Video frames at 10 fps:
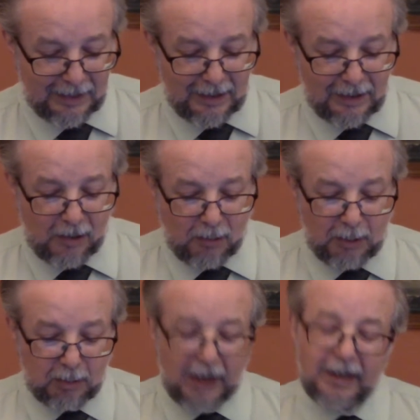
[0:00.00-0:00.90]
We
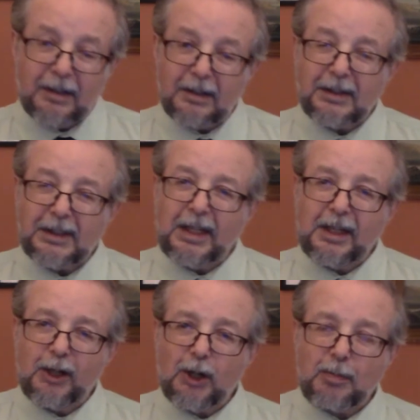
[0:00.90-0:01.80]
regularly
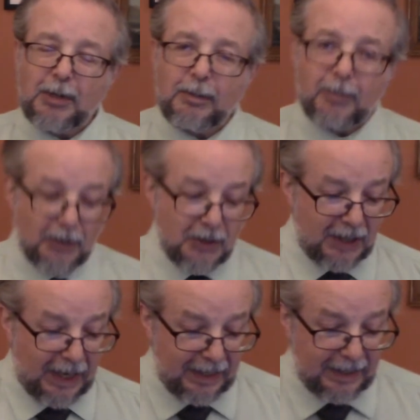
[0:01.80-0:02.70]
hear people
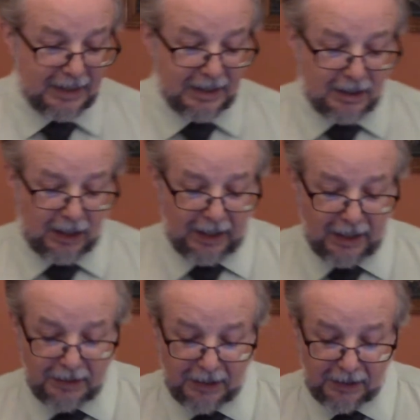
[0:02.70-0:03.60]
say today
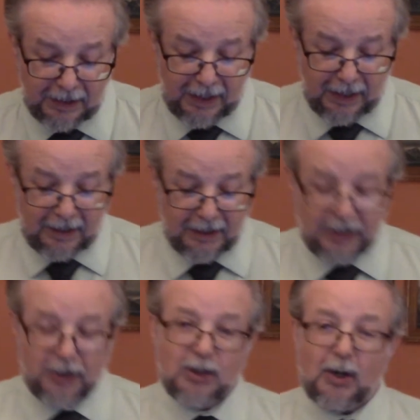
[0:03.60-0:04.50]
that they are
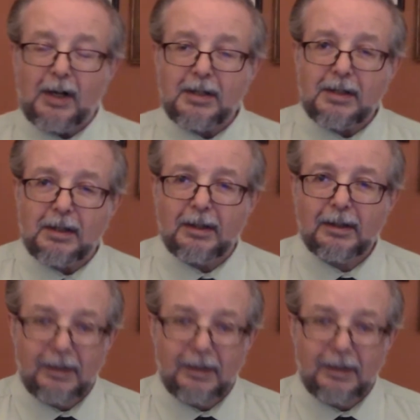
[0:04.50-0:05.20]
exhausted.